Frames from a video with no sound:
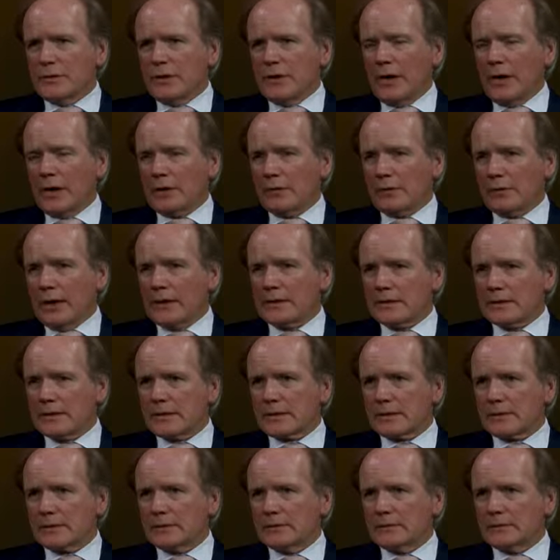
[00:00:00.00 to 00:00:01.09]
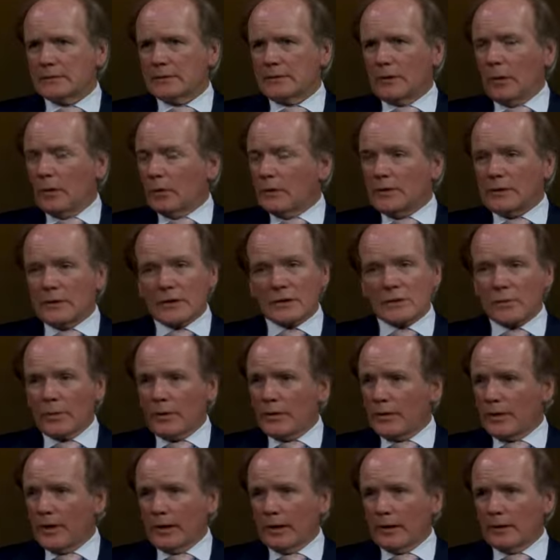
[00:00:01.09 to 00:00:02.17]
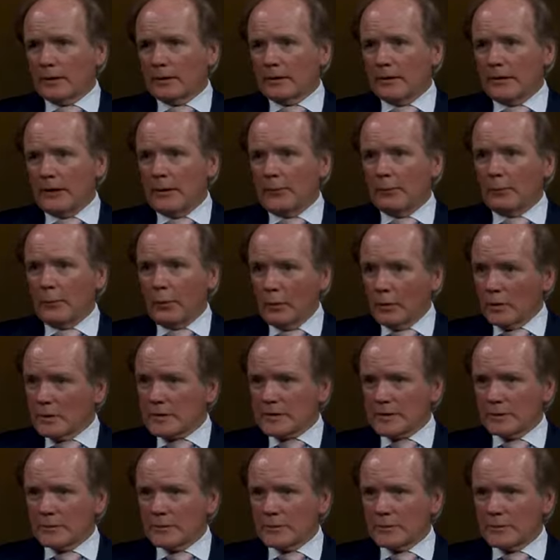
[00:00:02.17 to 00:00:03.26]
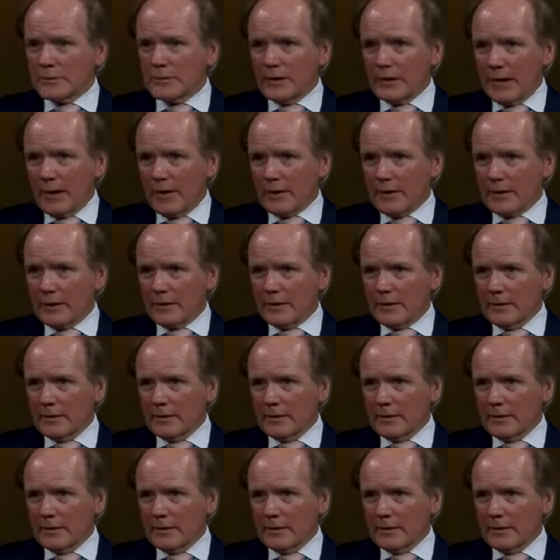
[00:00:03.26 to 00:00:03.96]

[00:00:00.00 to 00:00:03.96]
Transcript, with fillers: a crisis only does one thing it pulls them together.